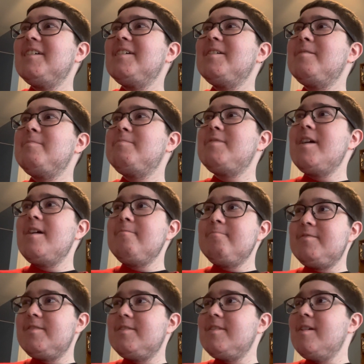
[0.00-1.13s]
Yep, Dan,
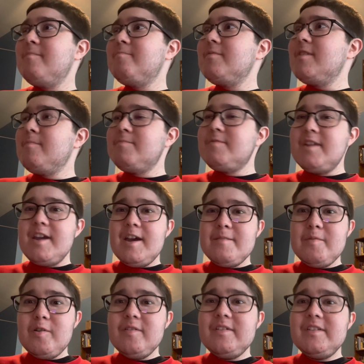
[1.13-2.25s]
yep, Dan
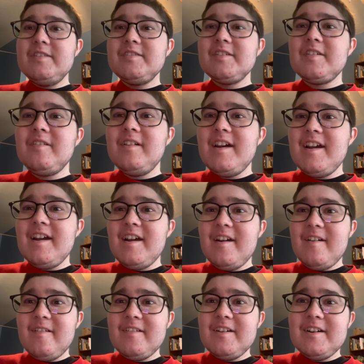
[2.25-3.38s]
Mullen is a
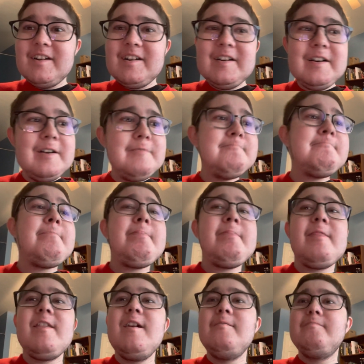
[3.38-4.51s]
clown. Uh,
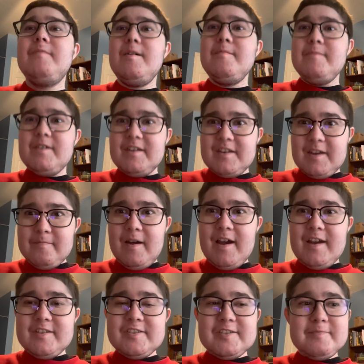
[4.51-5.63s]
yep, I mean, yep,
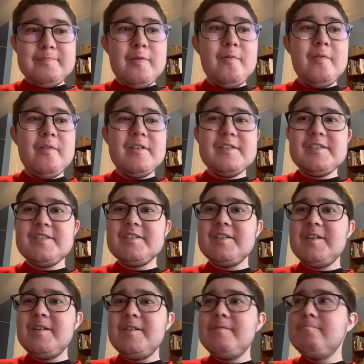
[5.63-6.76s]
I support
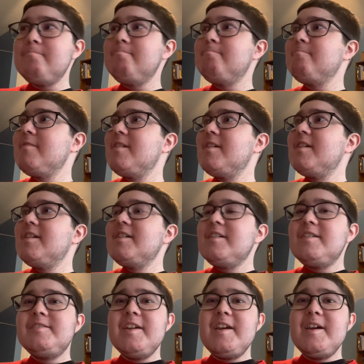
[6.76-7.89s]
um,
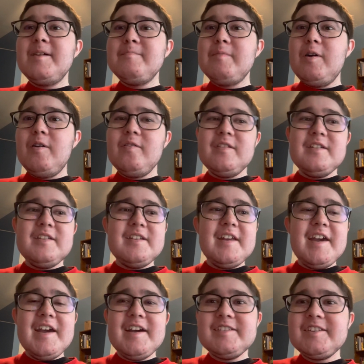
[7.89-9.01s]
Dan Mullen
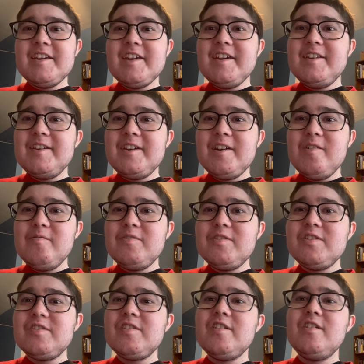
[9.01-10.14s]
as head
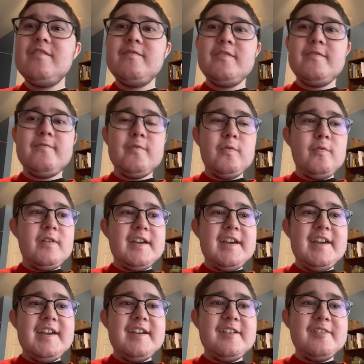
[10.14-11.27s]
coach of the Florida
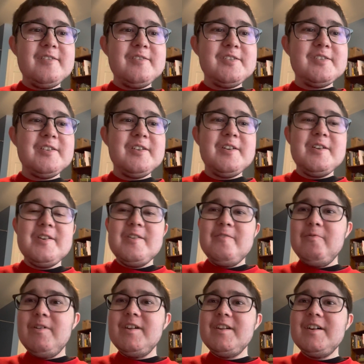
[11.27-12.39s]
Gators
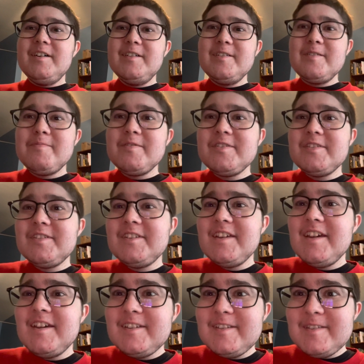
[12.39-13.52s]

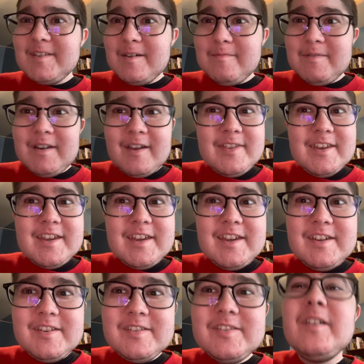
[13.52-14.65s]
100%. Yep, and I think he
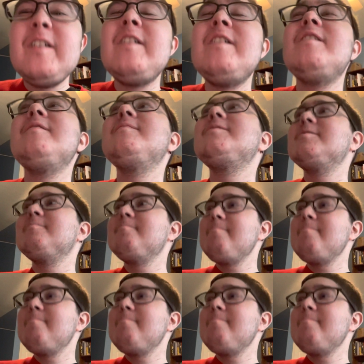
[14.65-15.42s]
deserves